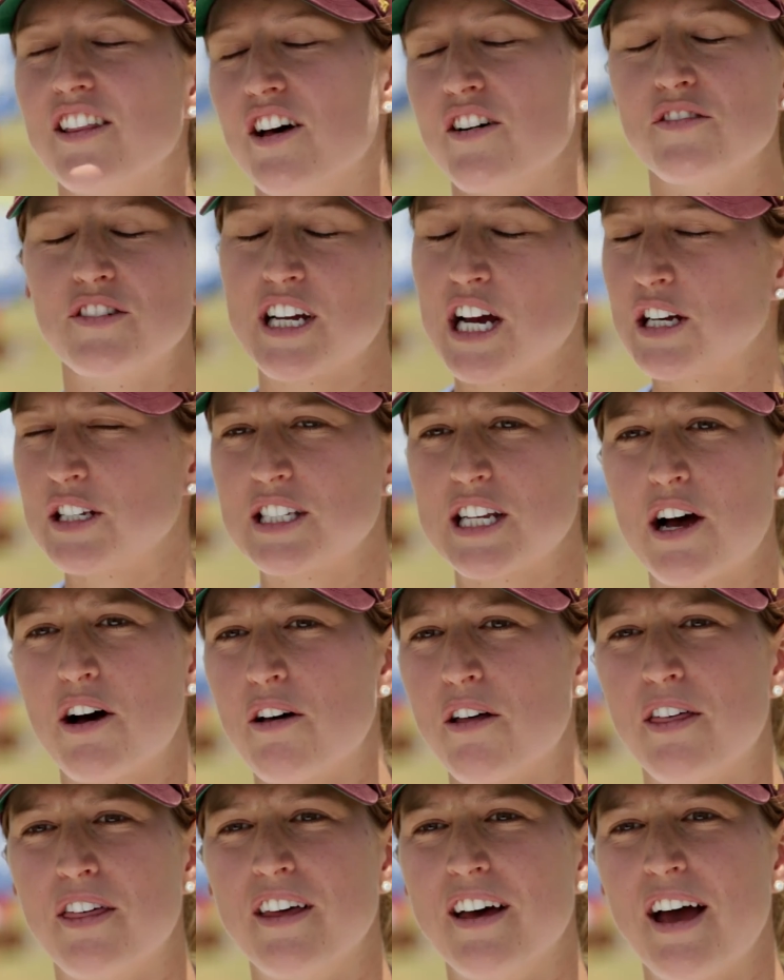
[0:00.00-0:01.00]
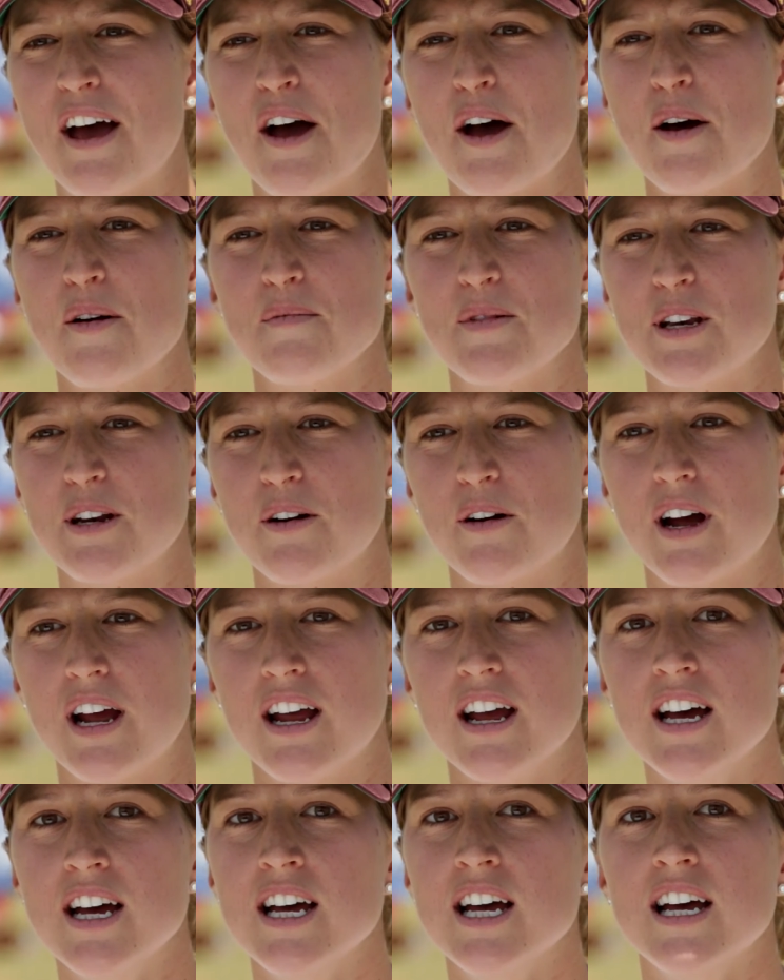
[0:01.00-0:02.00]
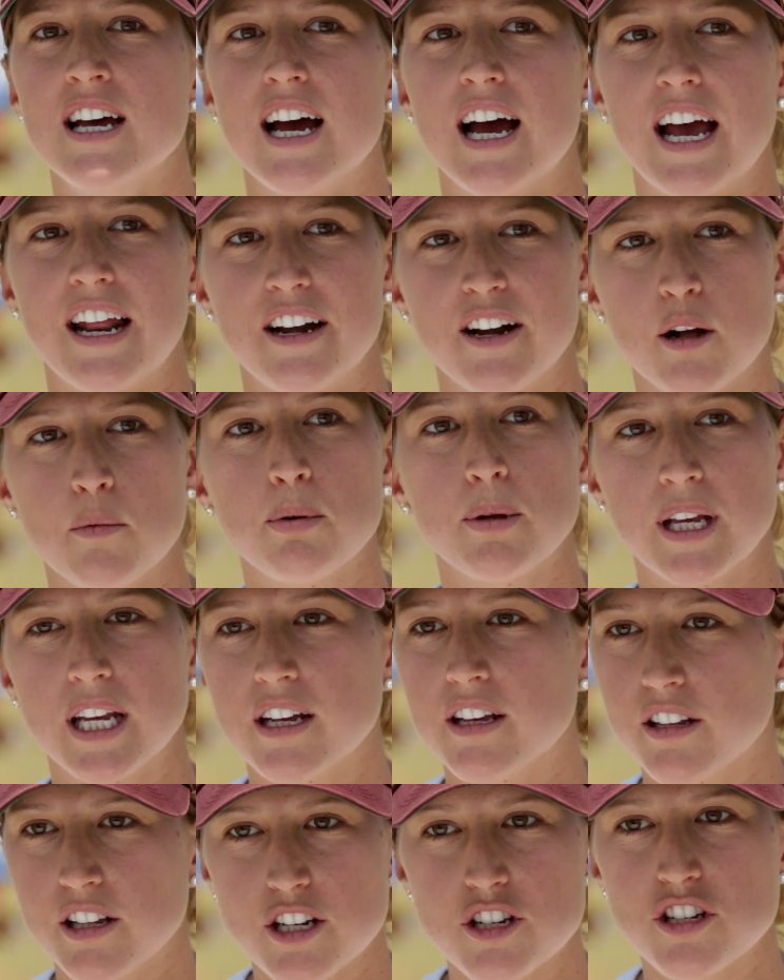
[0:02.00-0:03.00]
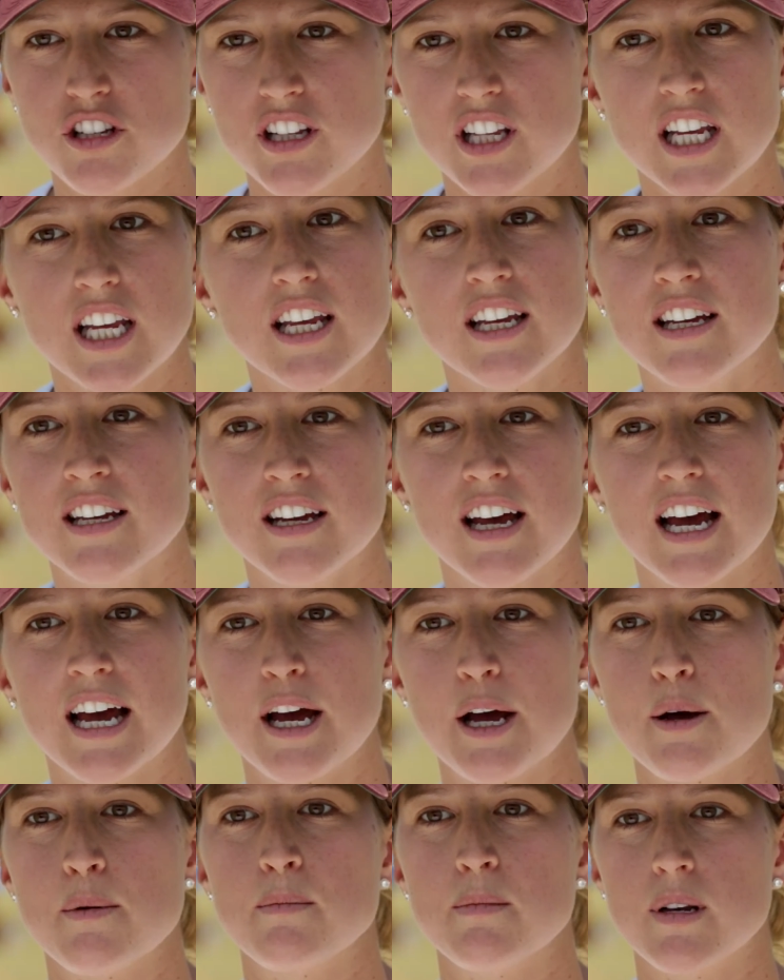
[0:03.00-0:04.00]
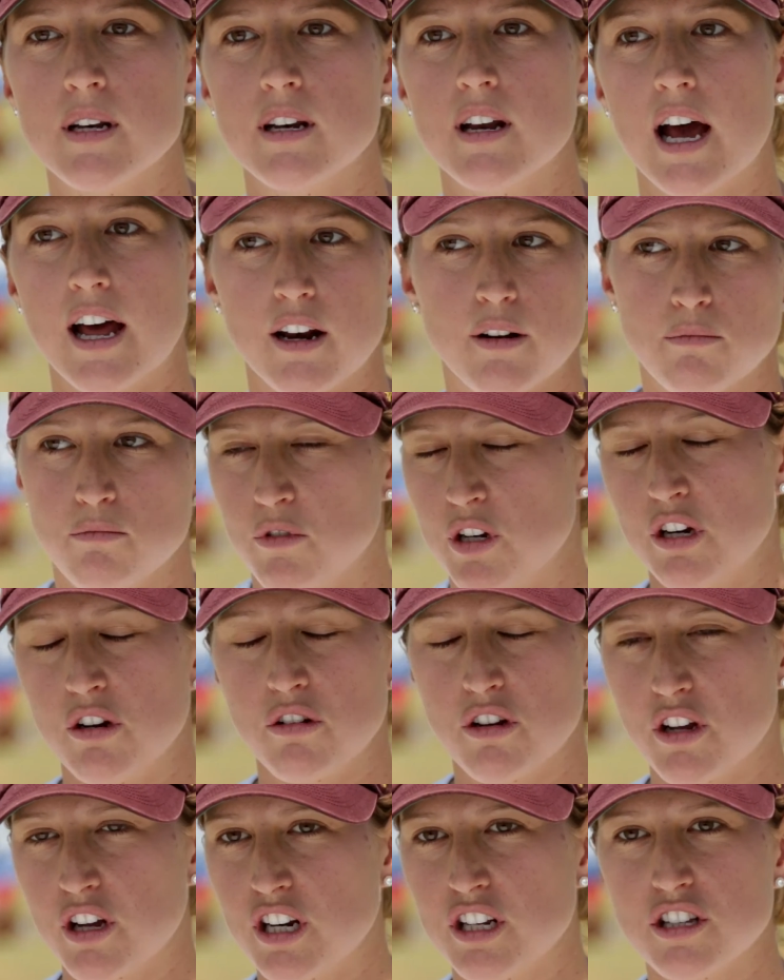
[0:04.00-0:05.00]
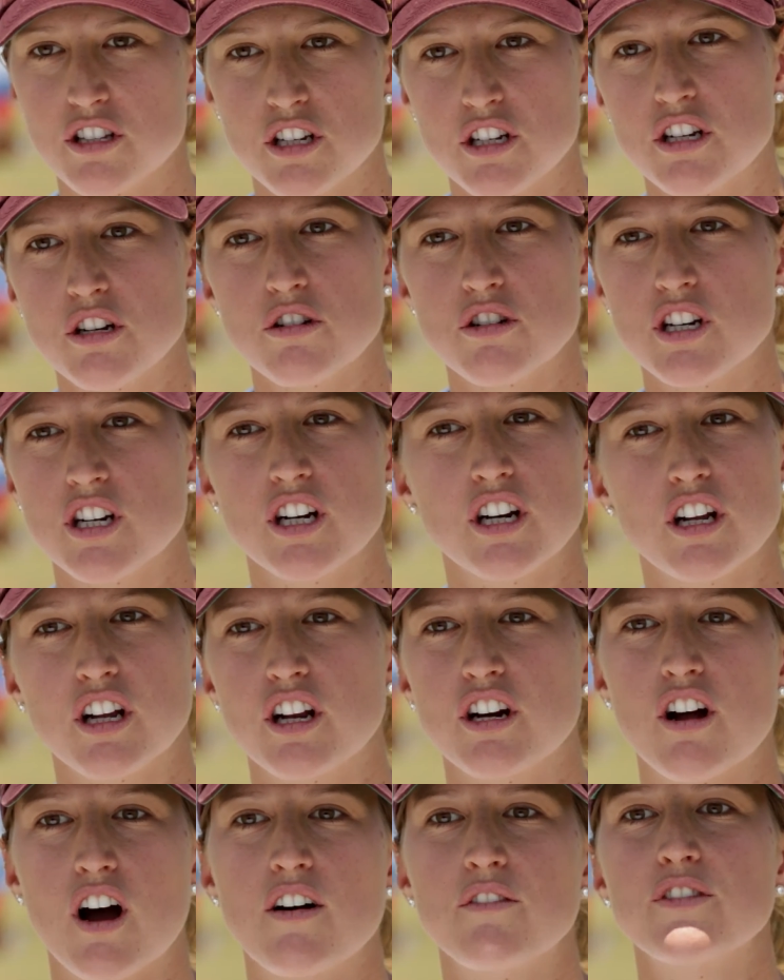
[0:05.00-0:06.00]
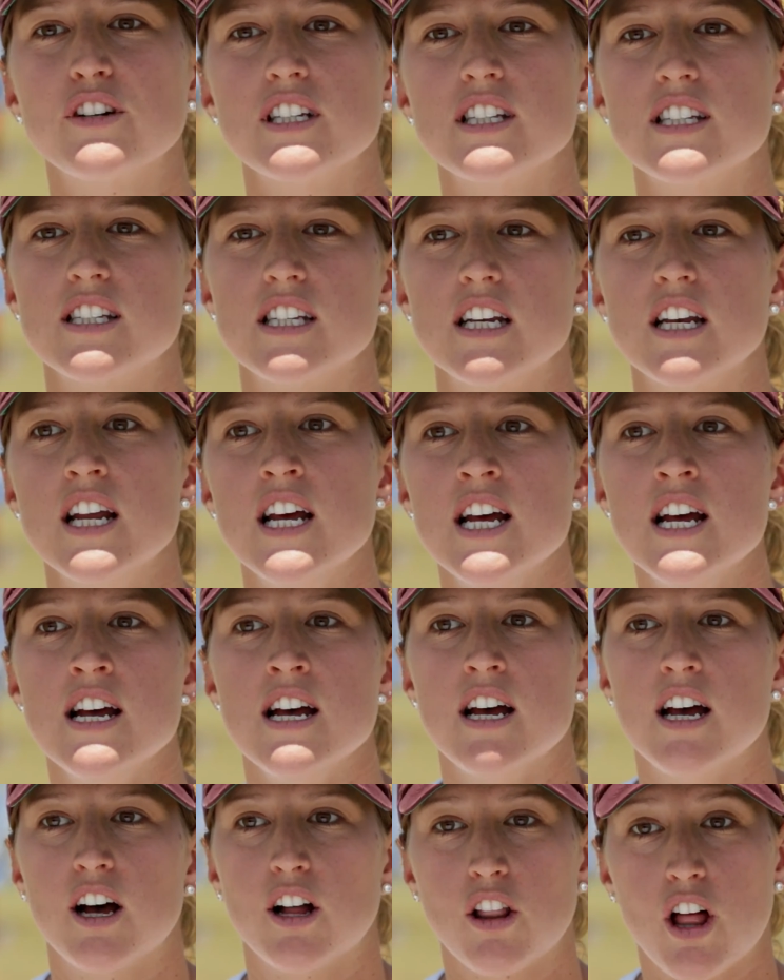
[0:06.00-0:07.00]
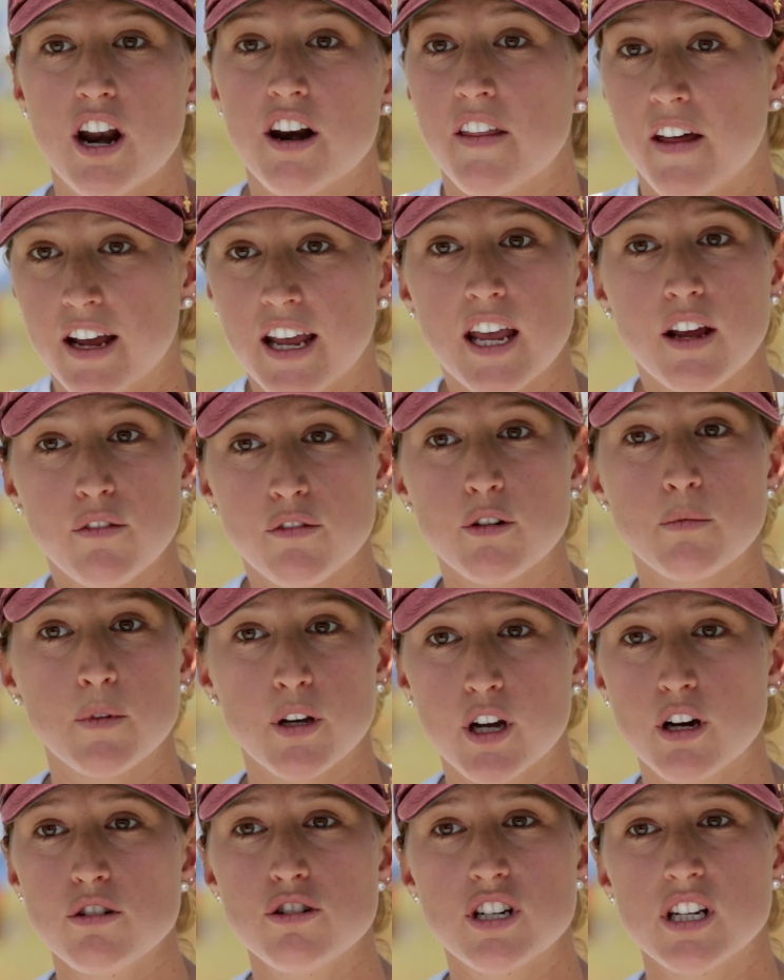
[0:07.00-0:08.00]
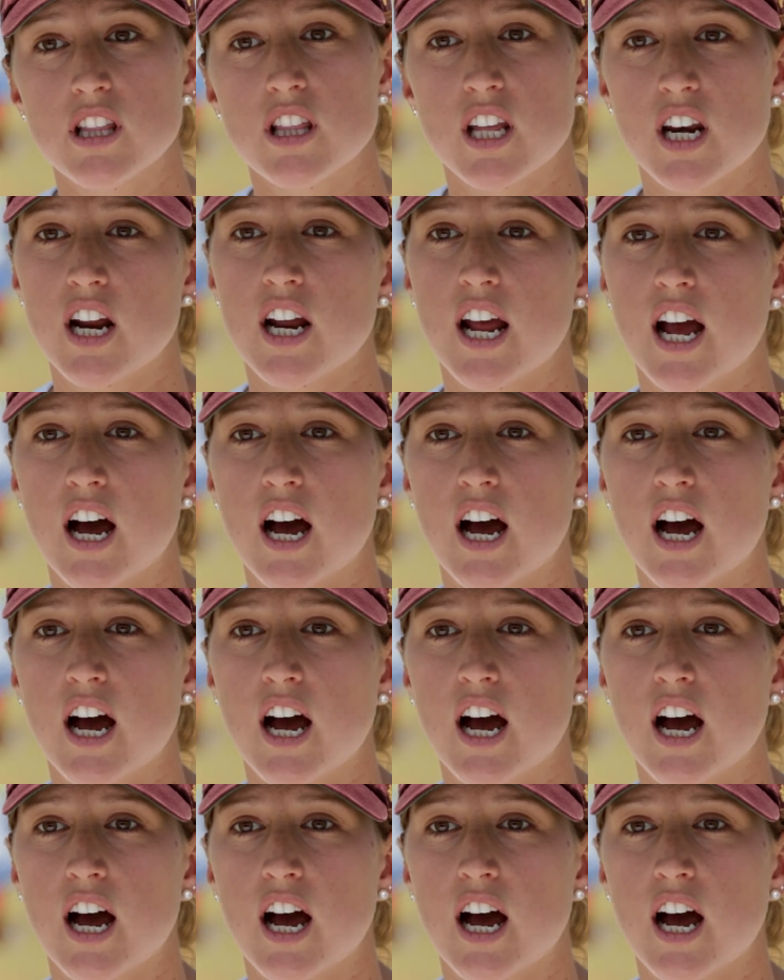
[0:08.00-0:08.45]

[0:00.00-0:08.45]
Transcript: loved Cal South. I ended up playing collegiately and at a good institution and a good conference, and a lot of that came from the coaching that I